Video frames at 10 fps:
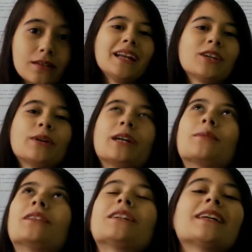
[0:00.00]
Anyway,
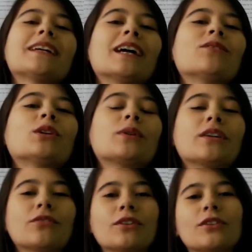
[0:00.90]
we're looking
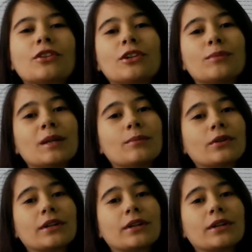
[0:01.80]
everywhere for a third member.